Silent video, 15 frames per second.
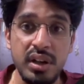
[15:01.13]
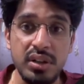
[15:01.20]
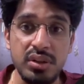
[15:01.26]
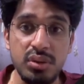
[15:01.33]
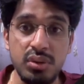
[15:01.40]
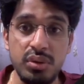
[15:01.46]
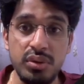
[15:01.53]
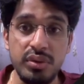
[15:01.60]

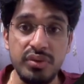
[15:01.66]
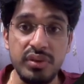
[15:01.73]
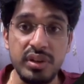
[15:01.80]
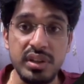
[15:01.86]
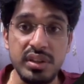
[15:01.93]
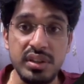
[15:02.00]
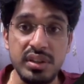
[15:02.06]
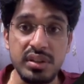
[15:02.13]
So if you
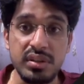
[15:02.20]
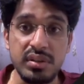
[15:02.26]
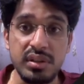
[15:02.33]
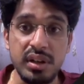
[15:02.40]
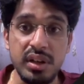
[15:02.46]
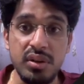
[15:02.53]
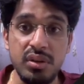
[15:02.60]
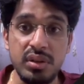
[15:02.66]
just
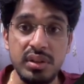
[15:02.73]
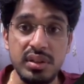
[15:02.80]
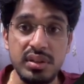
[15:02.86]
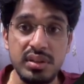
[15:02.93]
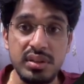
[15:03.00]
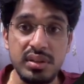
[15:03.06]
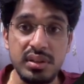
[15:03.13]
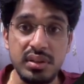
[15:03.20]
click on this